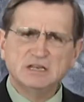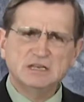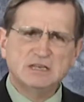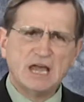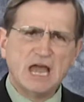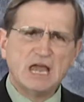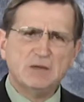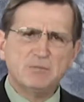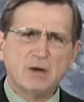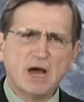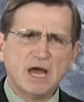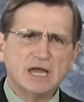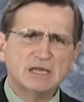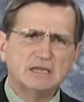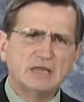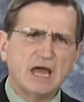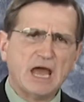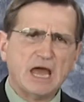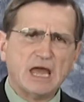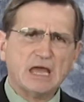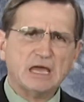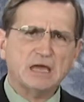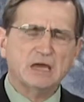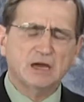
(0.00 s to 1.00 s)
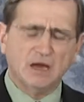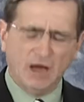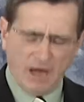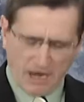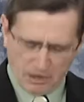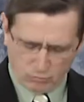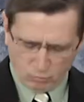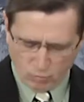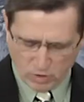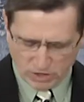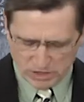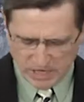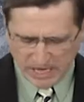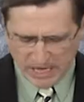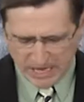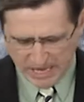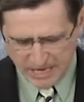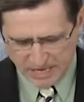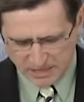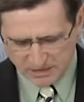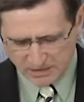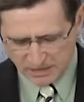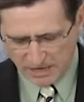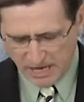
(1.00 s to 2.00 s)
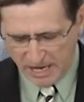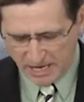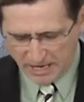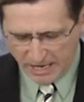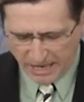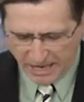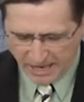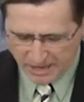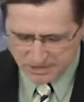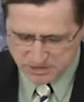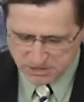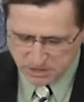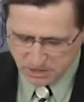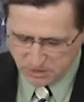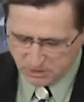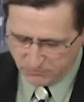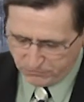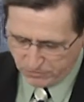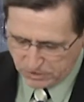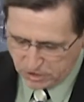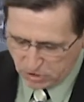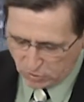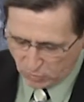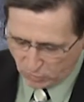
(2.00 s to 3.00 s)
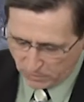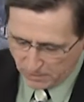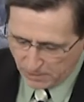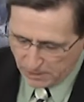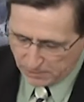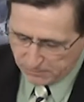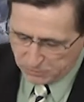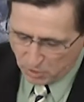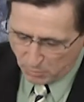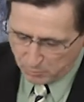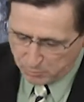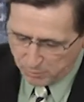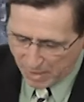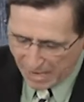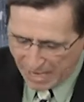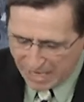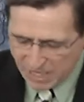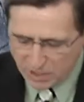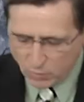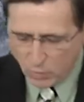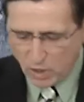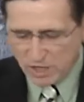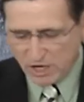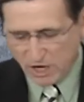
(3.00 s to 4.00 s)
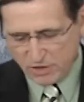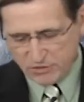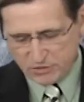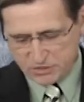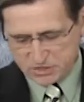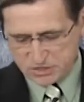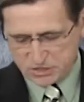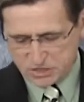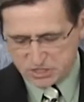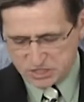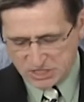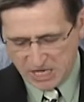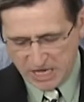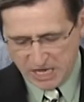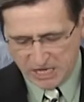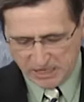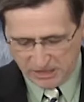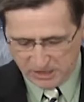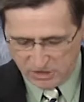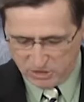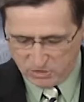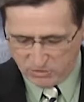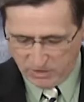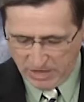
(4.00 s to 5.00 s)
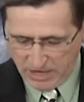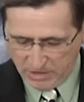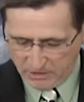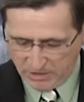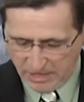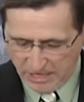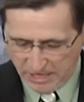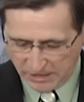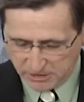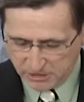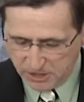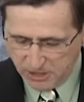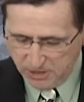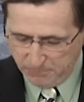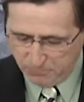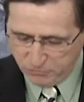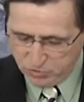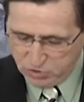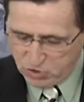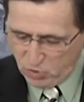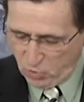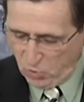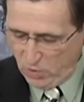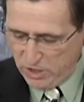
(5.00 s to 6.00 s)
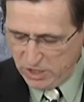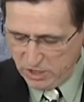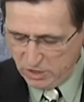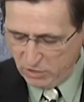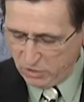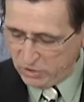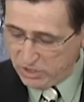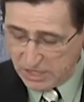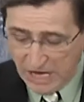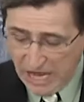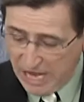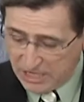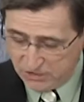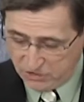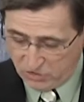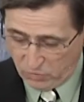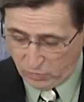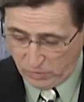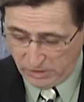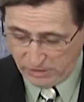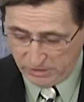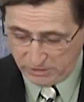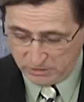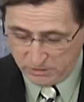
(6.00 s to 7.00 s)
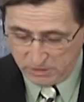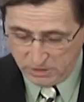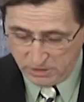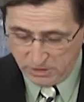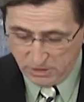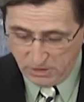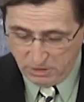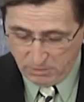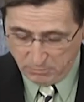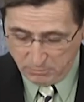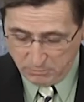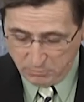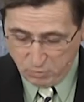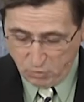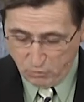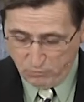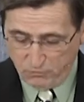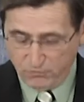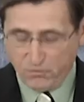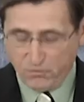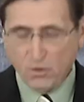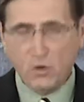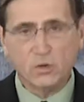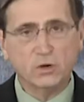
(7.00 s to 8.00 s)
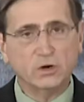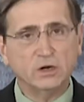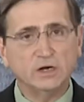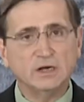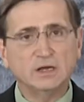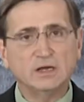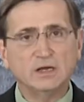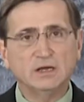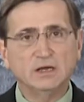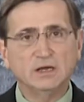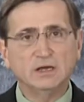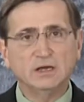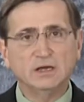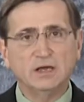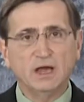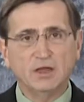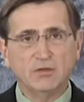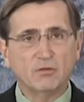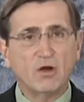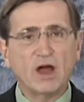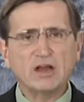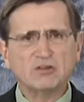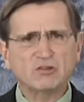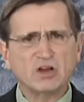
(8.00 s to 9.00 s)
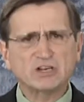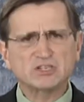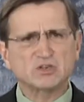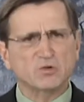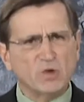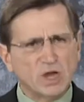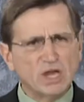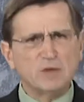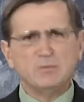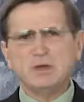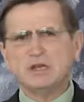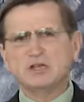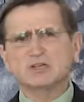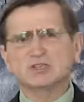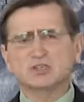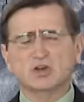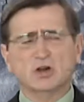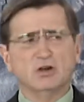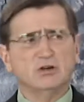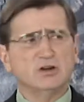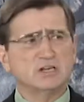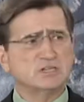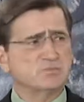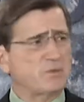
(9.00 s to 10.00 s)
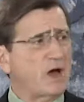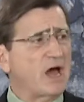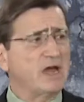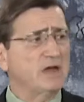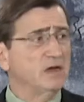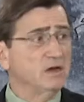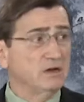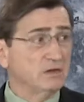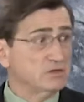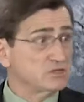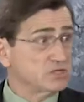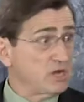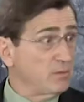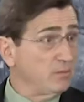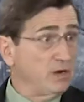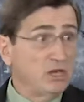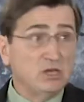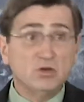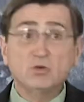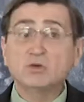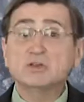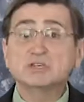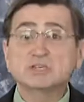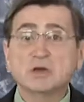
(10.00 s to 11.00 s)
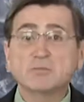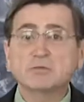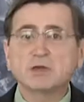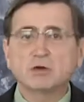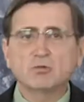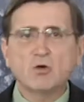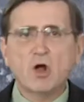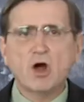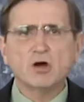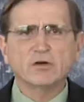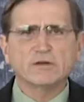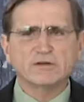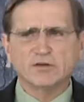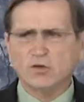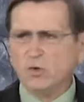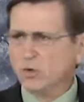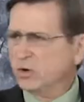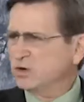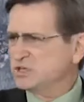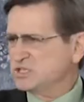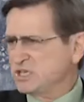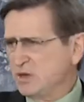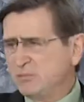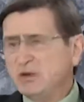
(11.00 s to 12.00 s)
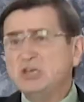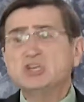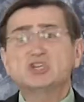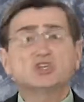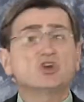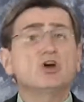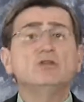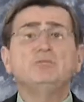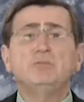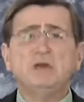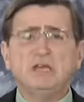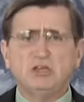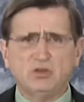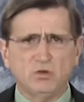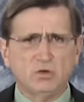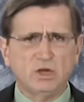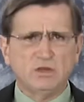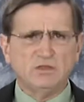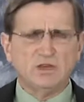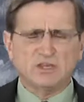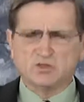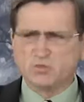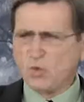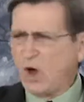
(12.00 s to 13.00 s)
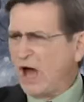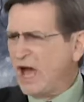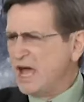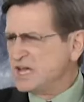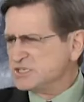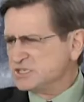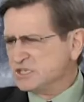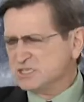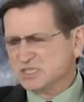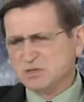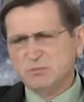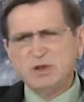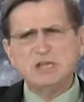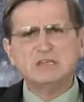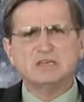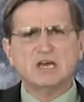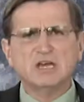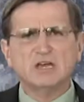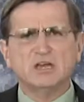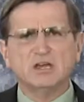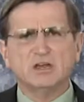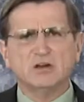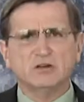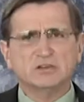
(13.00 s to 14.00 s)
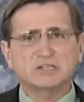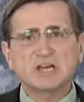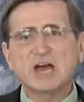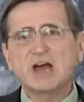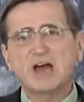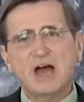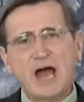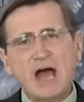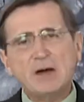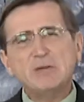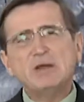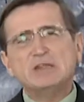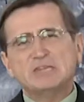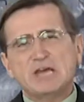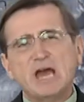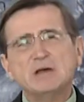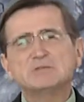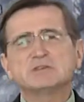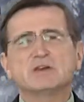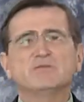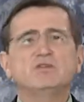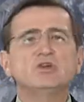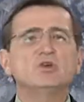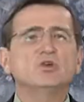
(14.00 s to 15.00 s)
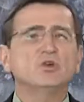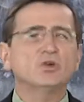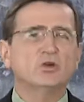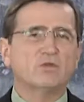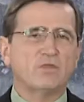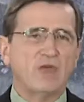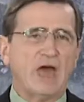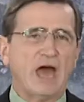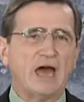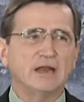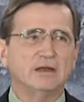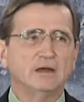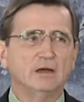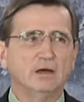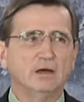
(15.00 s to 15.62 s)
day by day on what God has for you. No matter what others are saying in your outline, doing or not doing, move forward in the right direction. We can be discouraged by somebody doing something wrong, or somebody should be doing this. Why isn't somebody taking care of this? How many times have you heard that?